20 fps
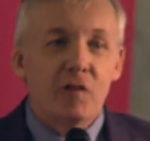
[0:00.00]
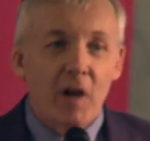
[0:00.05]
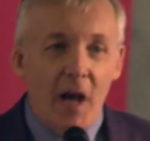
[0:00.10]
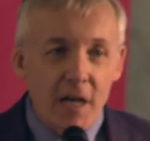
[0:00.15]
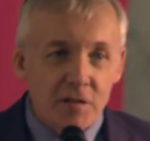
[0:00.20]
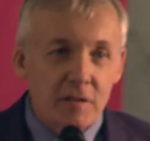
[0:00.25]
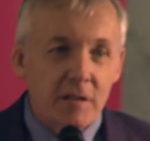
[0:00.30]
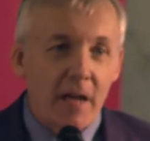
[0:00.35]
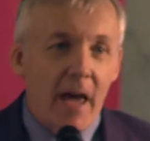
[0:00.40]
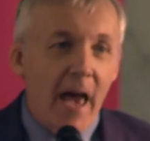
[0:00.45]

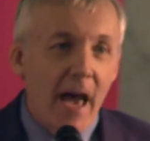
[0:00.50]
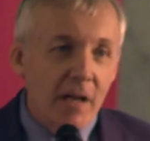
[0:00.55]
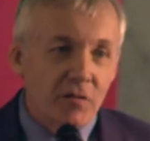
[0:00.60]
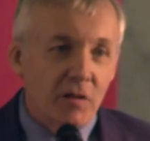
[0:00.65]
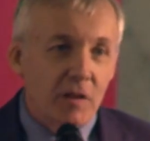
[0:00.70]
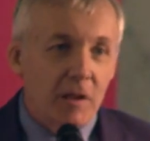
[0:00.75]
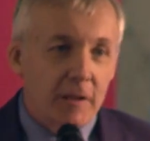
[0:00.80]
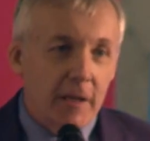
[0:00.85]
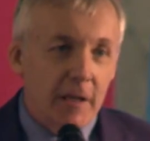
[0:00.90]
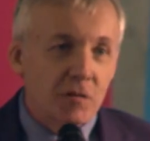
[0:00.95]
just
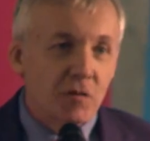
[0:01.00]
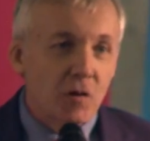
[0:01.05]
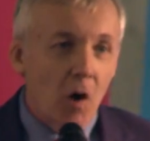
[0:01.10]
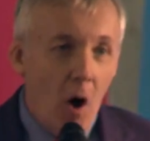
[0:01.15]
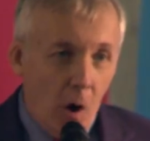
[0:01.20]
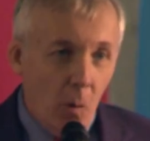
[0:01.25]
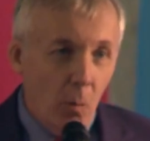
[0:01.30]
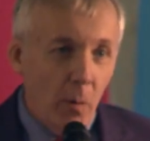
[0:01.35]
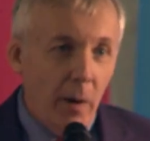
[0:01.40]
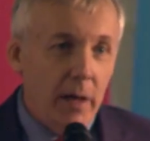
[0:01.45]
as it has
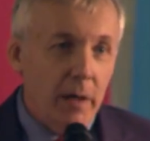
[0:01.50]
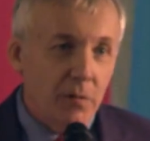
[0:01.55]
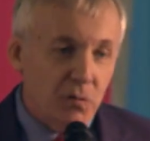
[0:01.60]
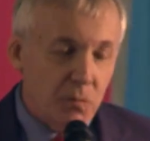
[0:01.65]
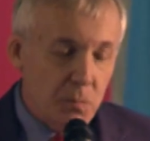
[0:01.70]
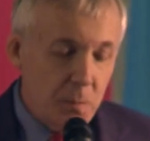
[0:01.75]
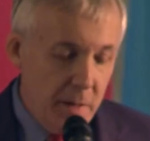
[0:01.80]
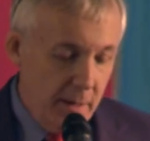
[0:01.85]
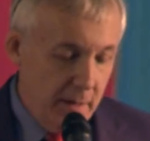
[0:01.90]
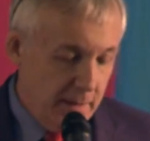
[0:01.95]

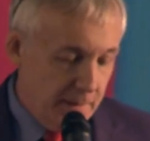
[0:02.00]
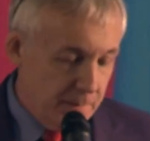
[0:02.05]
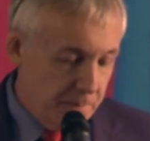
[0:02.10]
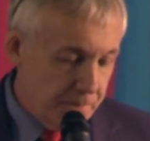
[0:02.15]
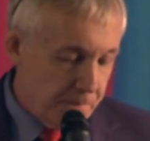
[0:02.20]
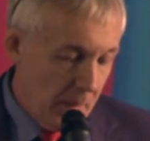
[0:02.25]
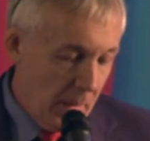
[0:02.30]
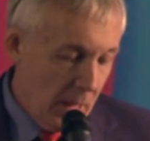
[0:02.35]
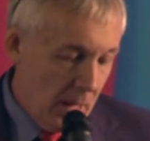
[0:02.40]
always been.